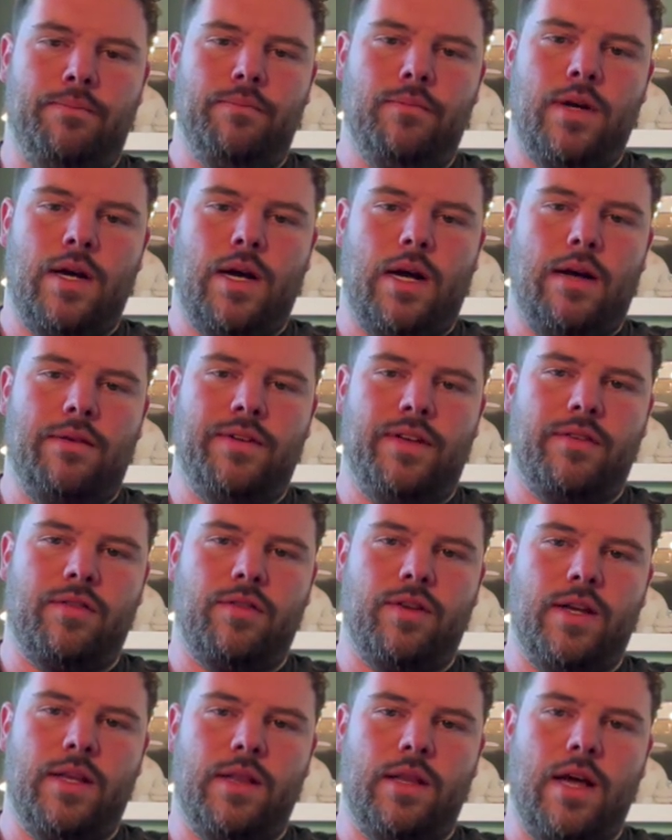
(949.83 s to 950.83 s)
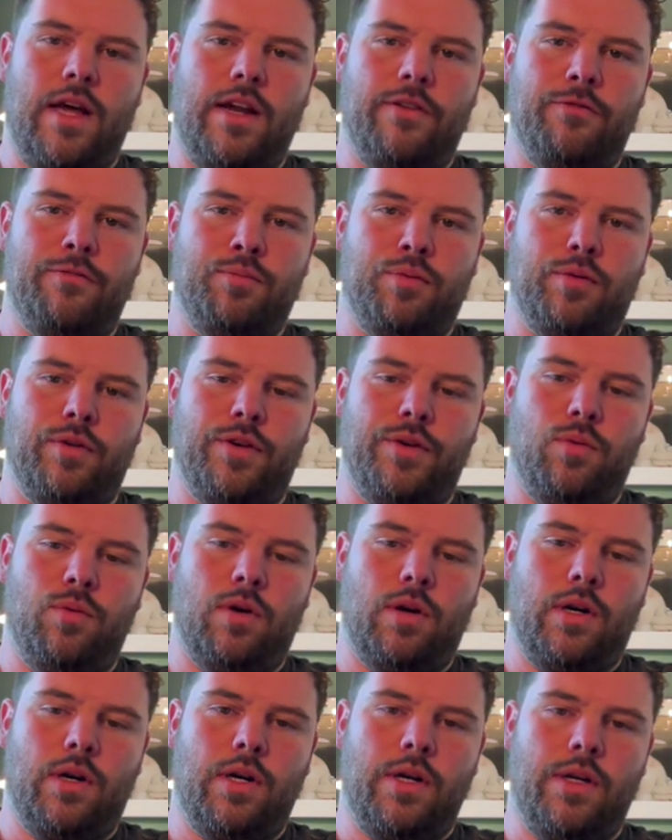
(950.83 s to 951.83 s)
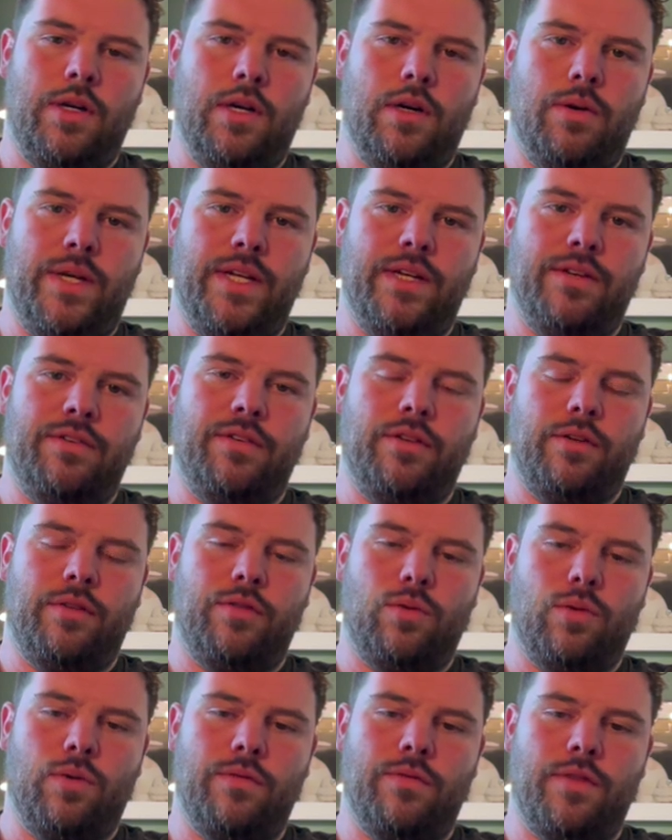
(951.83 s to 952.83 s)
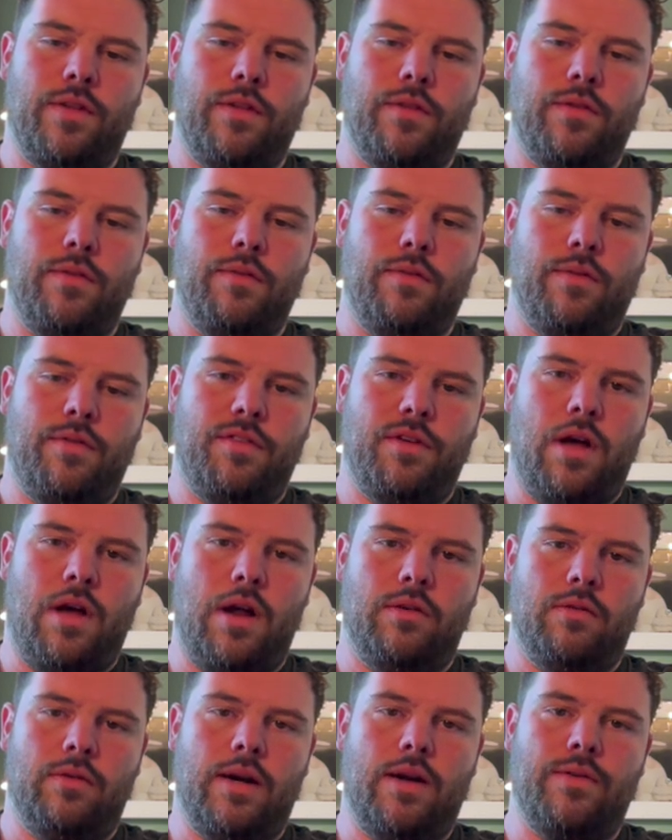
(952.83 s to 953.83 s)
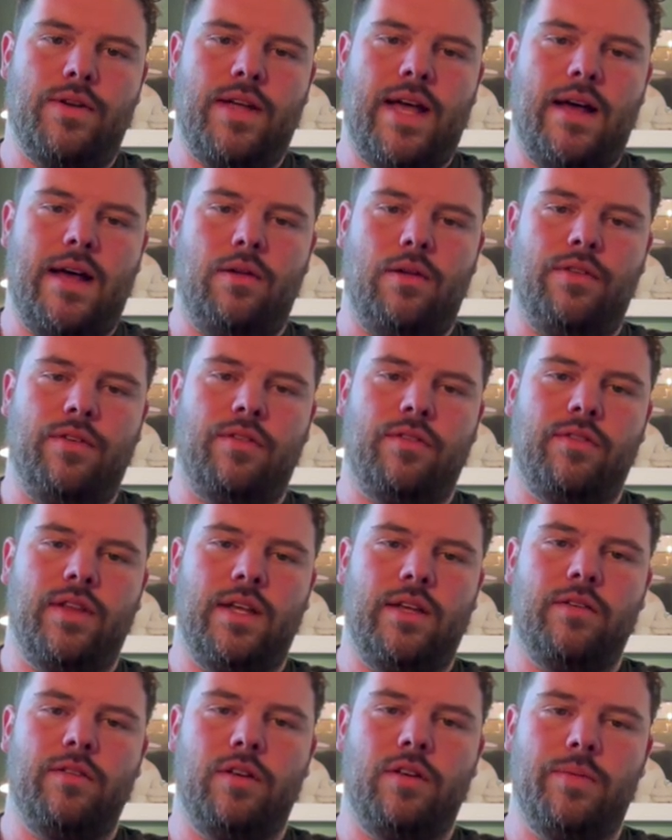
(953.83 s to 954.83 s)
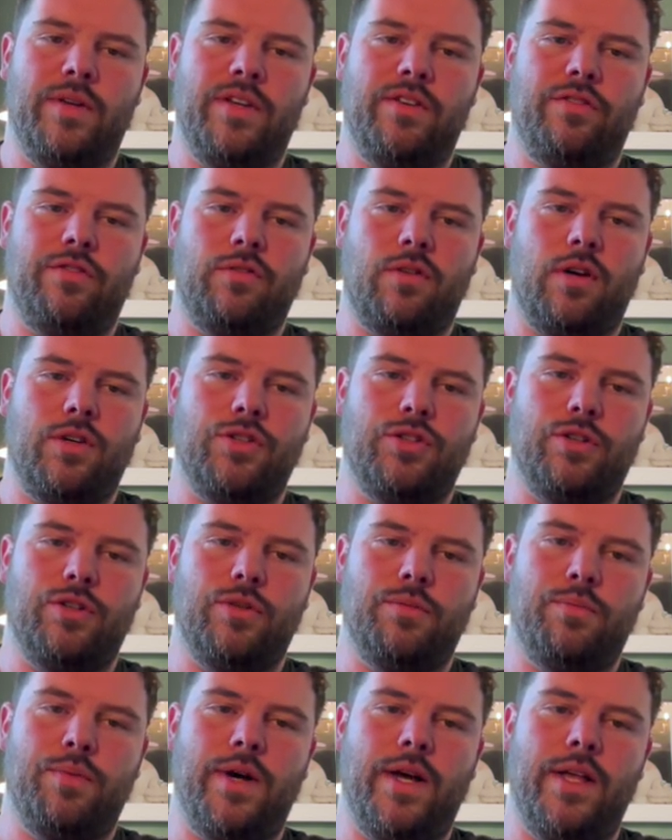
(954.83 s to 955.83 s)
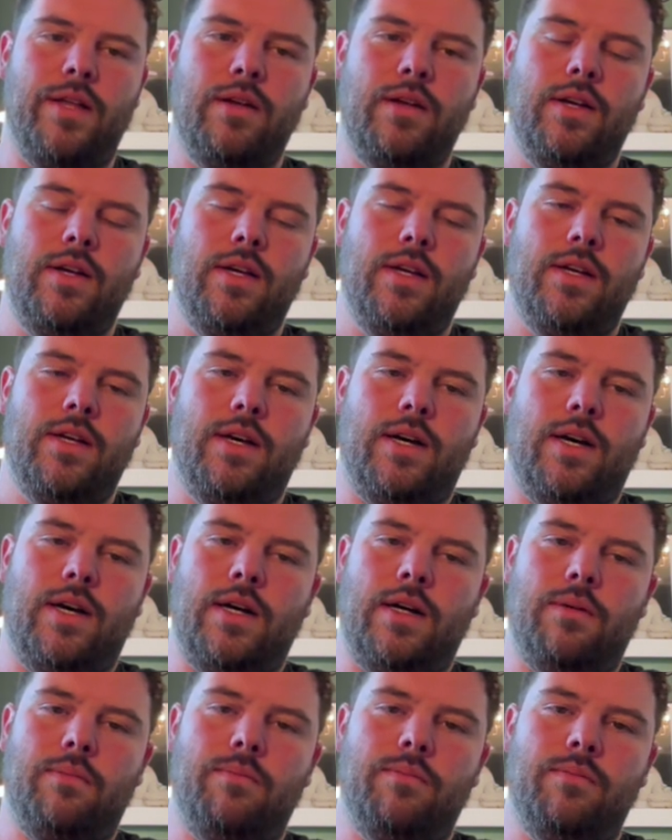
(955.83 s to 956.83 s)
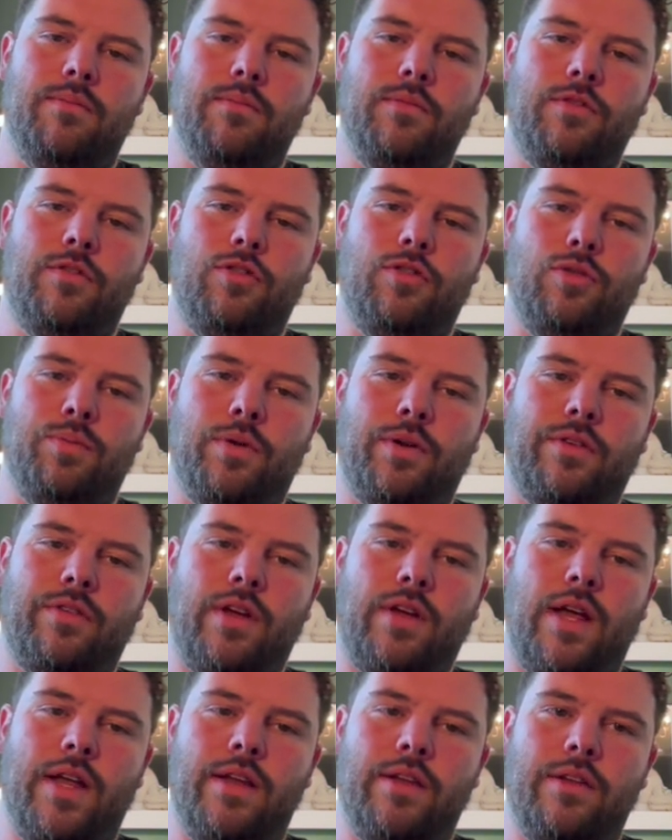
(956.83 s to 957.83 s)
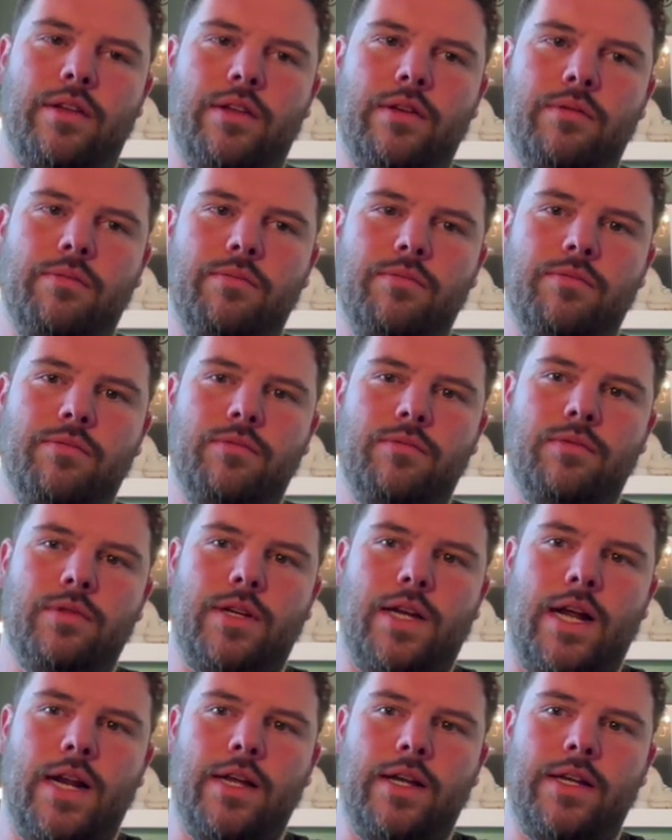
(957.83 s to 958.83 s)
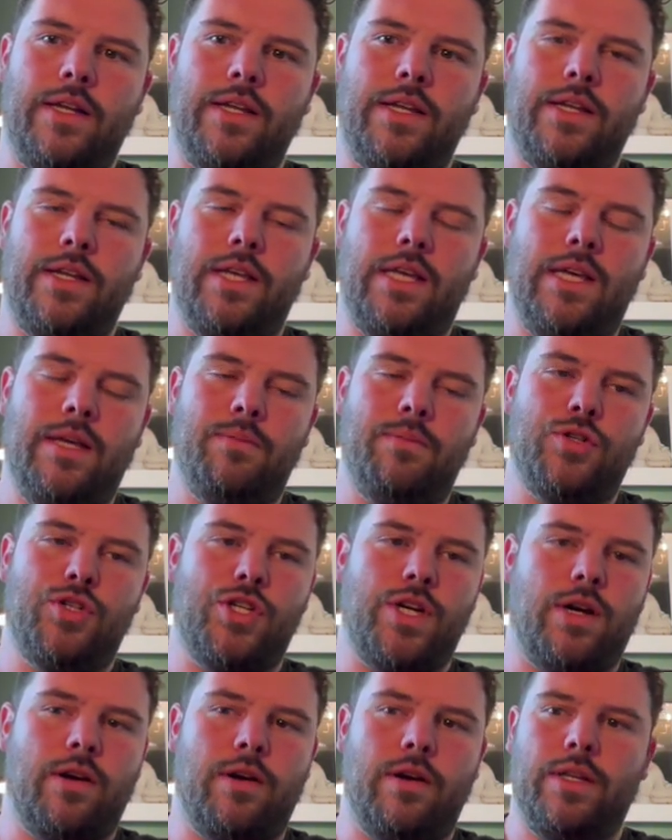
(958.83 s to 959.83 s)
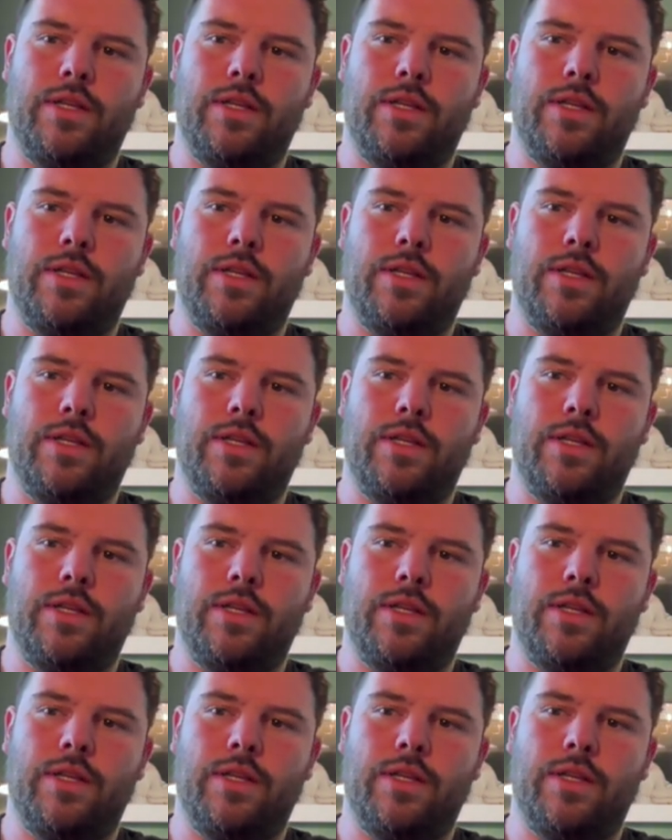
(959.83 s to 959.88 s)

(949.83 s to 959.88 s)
Obviously a lot of pre-work going into sort of the thought around how this thing's going to be structured, but super excited to kind of keep sharing the